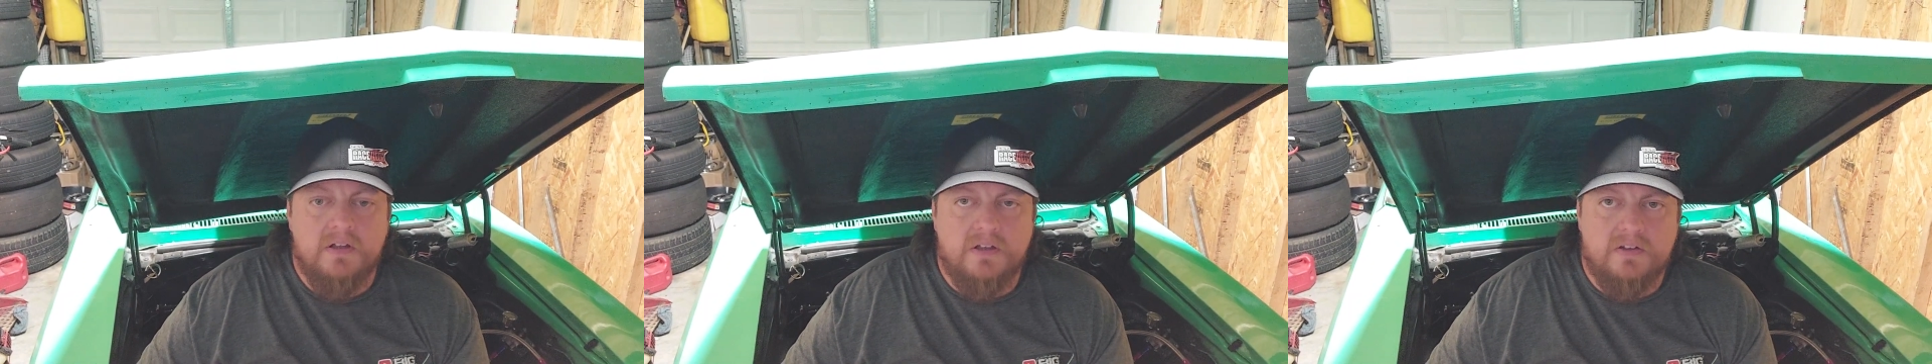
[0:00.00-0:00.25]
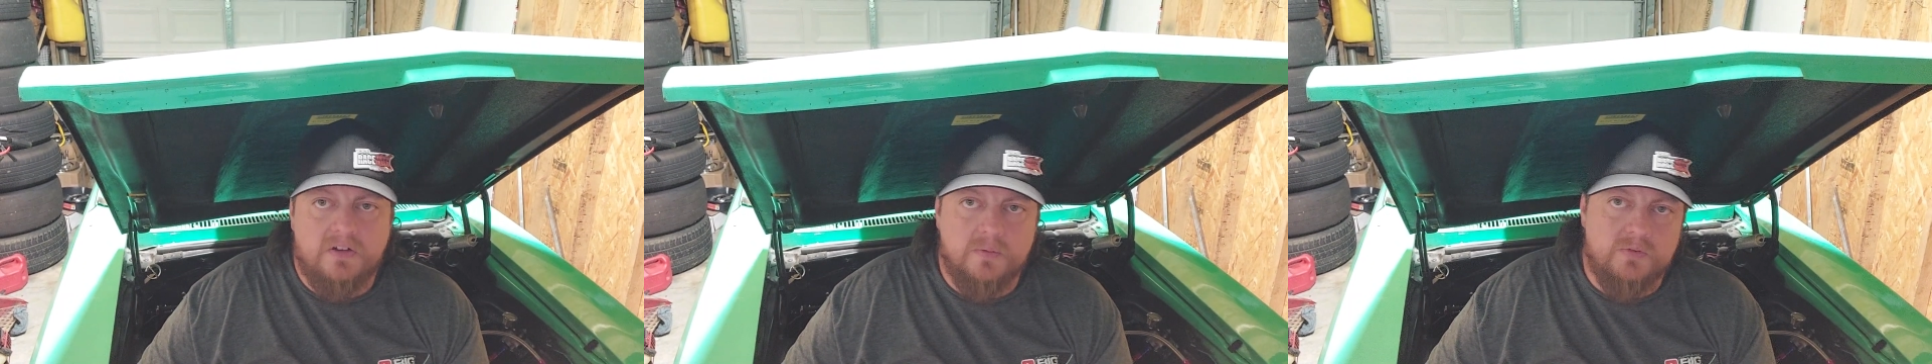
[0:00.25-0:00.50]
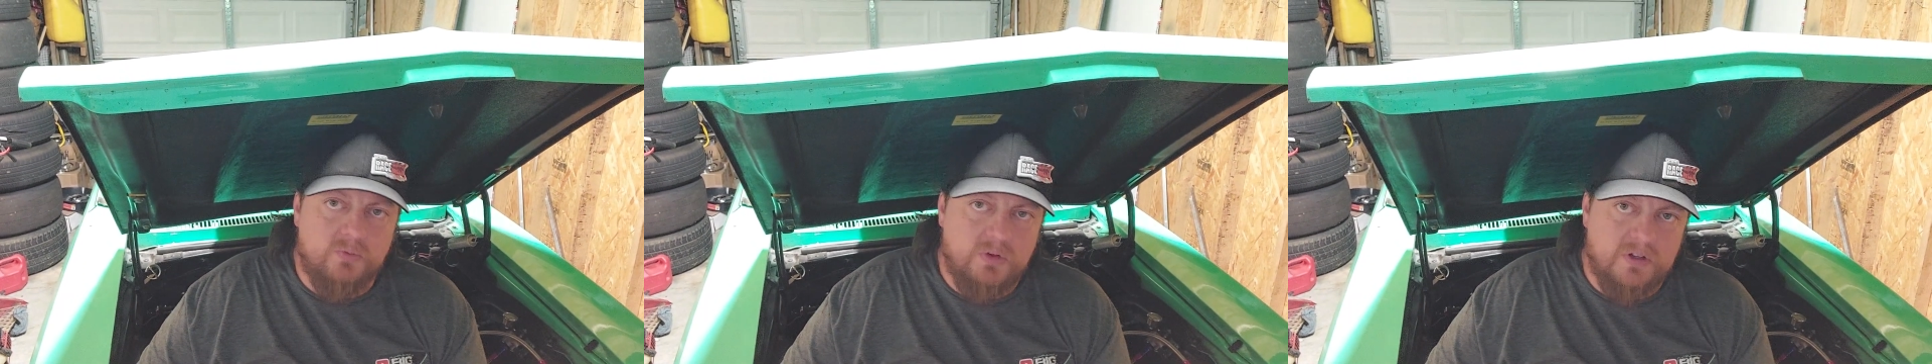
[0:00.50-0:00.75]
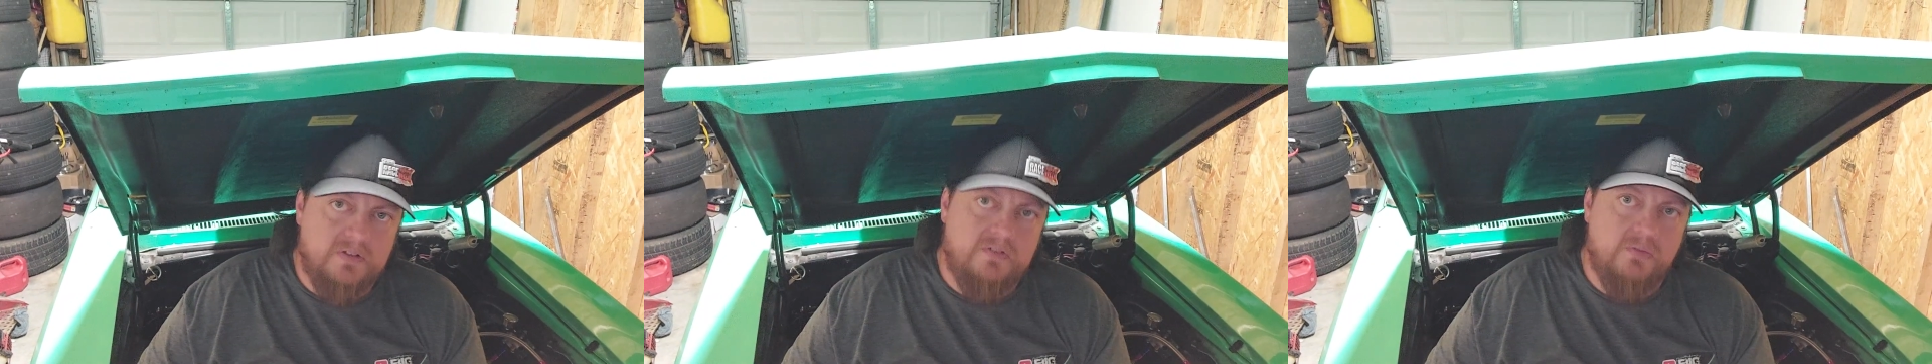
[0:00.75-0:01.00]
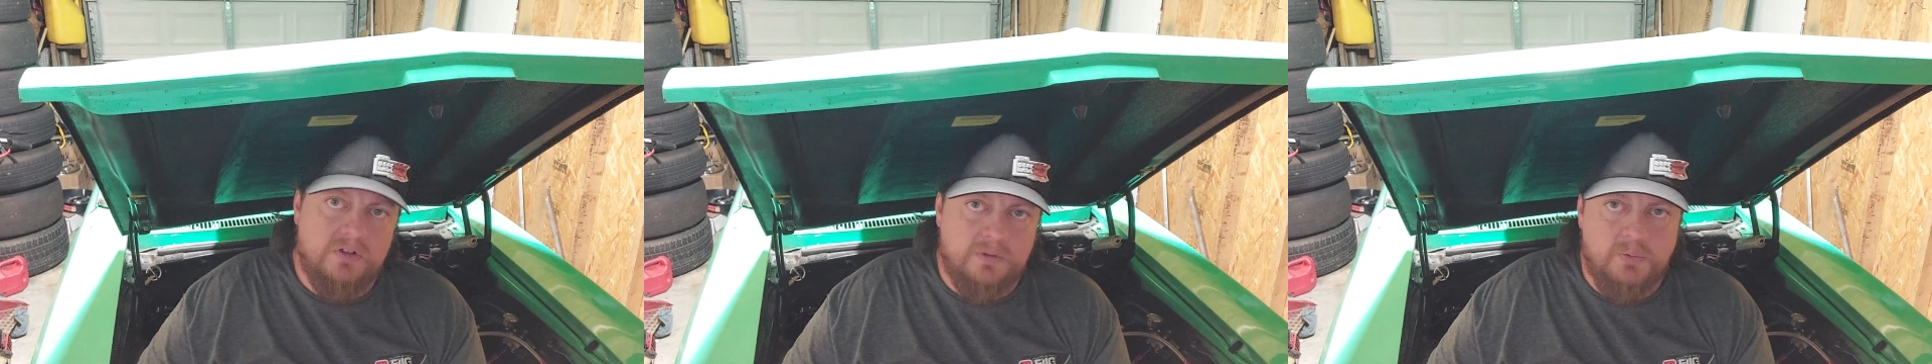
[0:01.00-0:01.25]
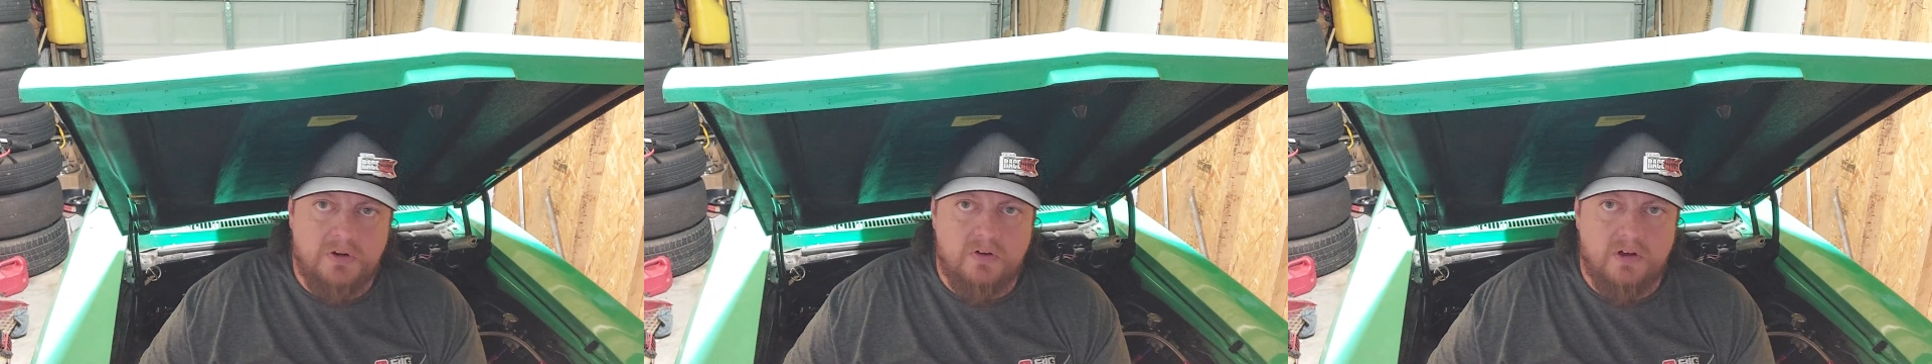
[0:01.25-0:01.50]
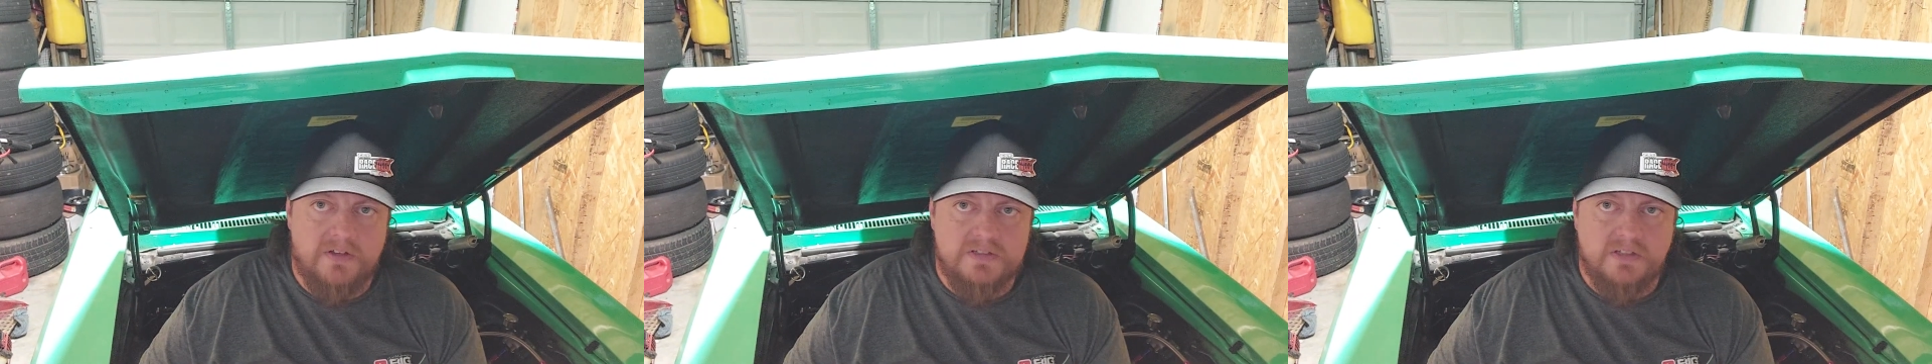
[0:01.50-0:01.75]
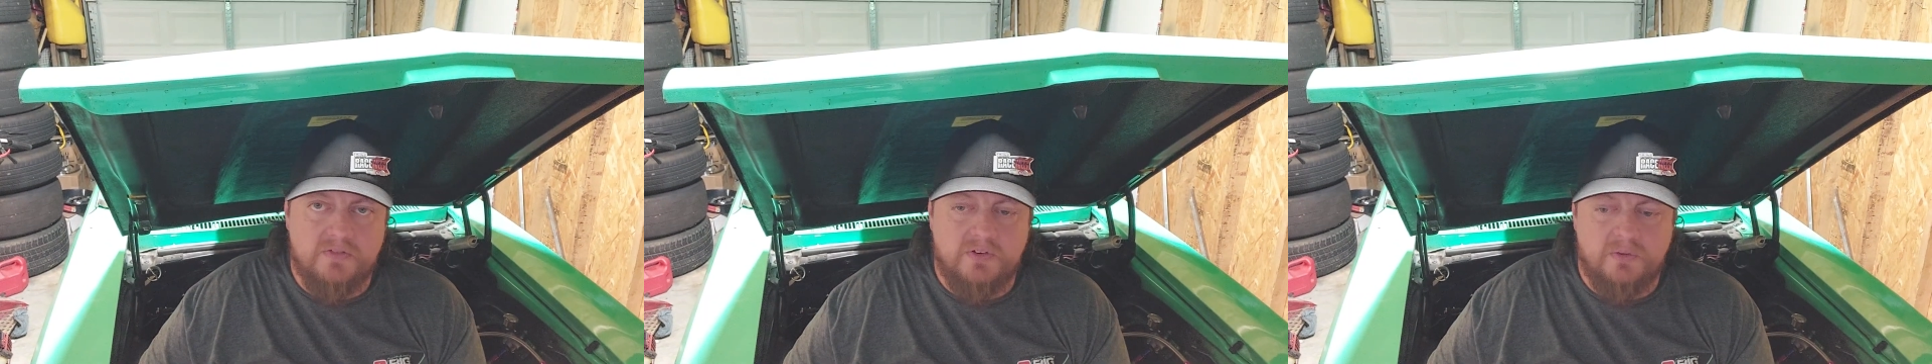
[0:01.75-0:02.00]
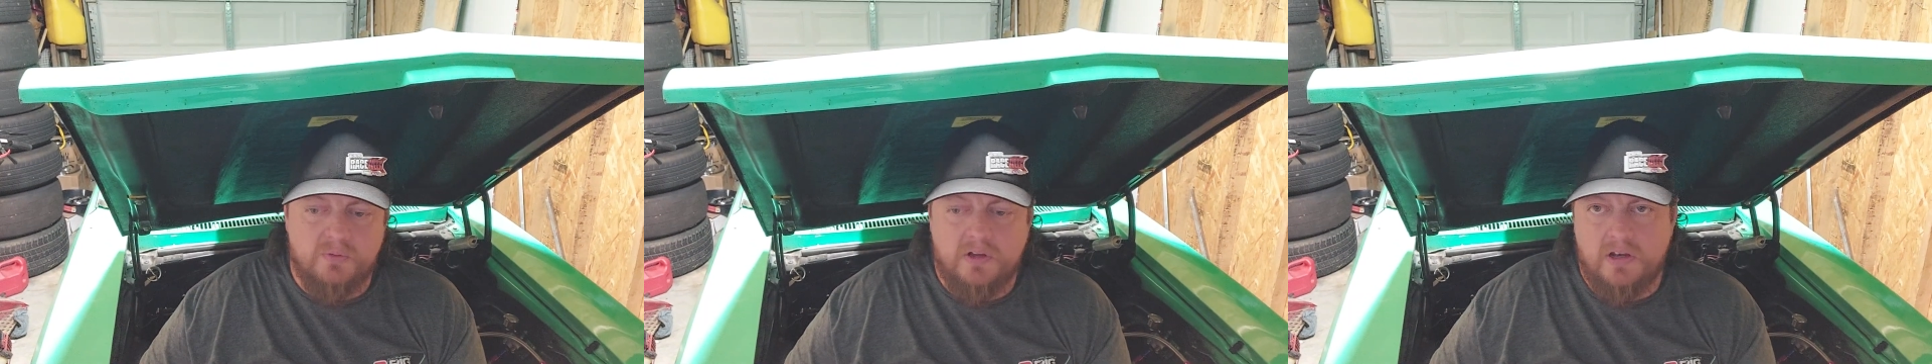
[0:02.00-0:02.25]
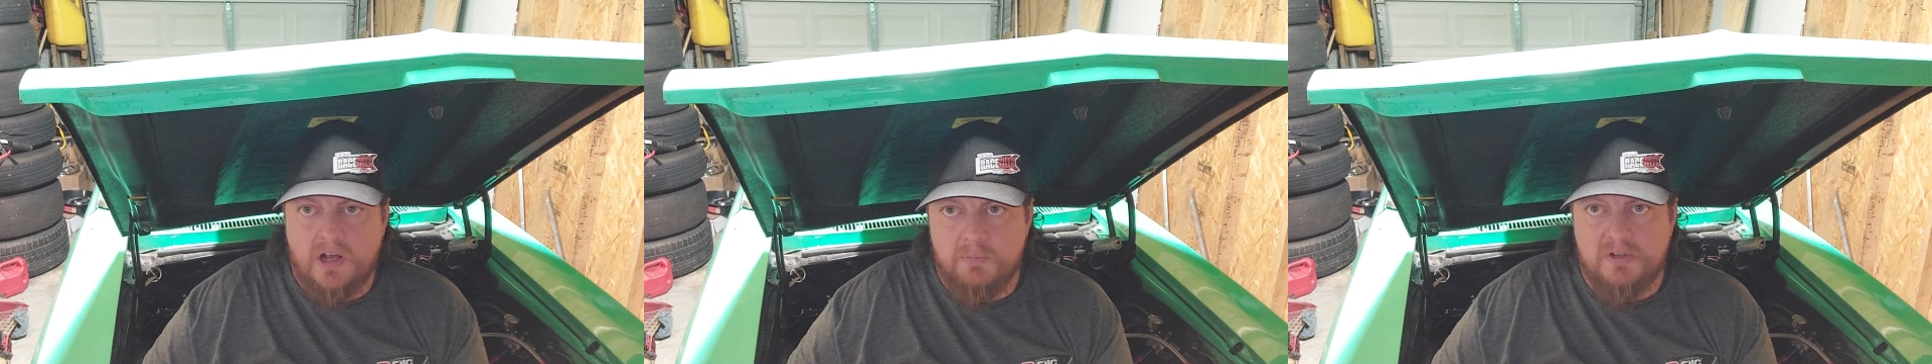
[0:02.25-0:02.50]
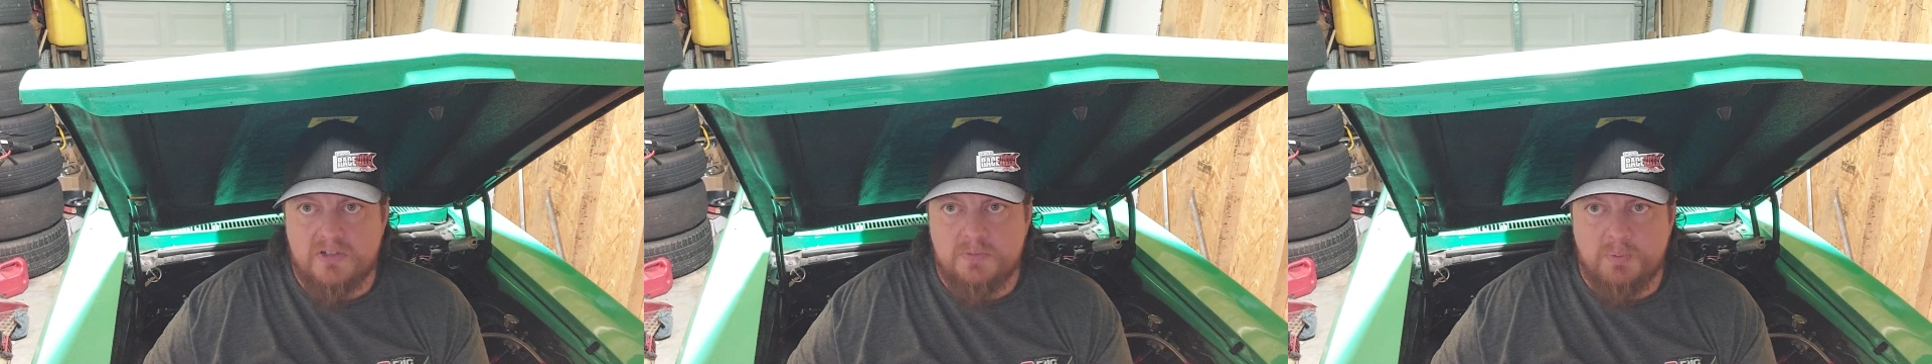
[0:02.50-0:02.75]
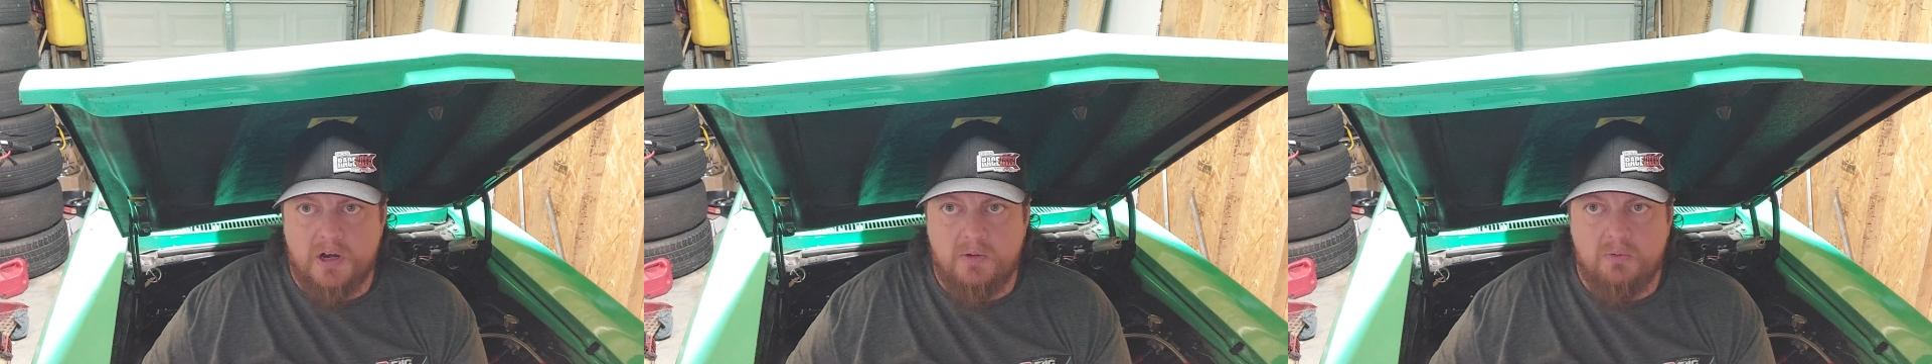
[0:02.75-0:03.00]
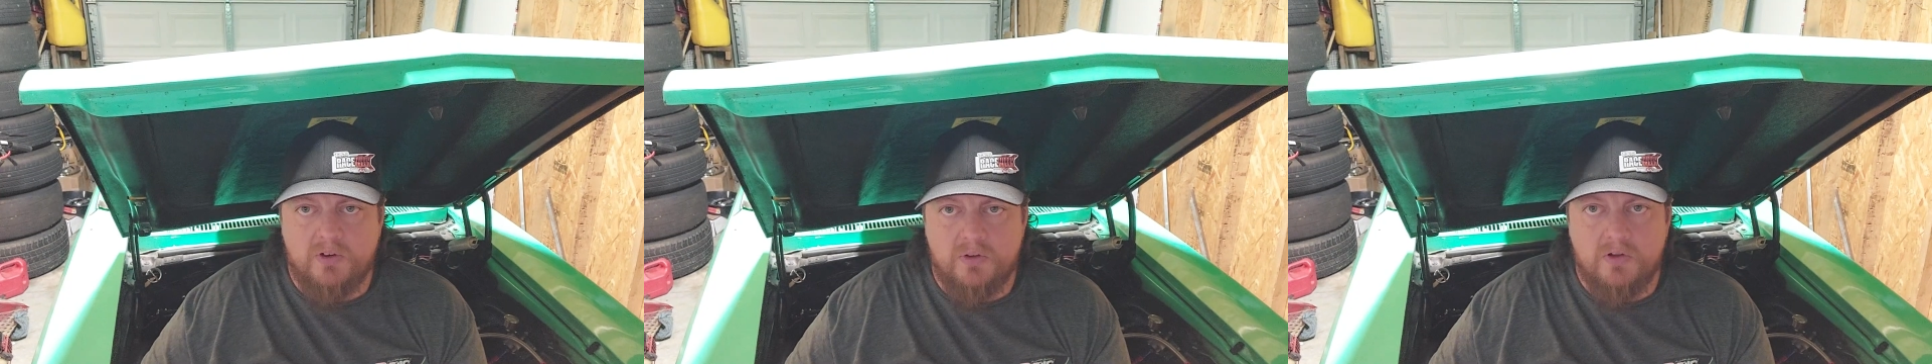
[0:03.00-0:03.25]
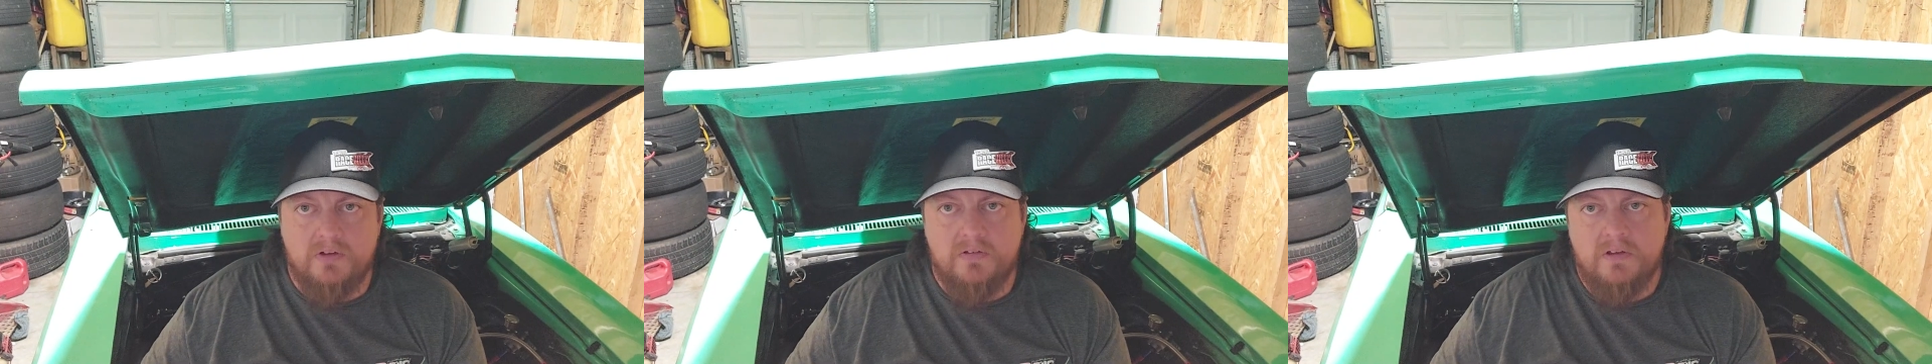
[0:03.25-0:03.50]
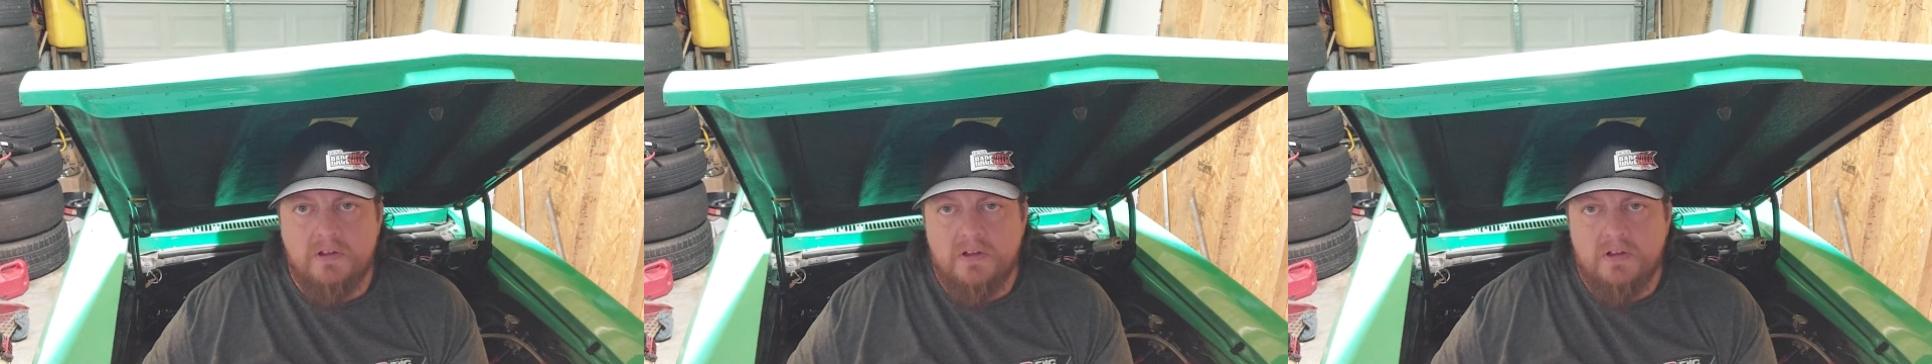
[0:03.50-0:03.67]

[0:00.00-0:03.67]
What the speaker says: in terms of what the progressive and how much spray we're doing.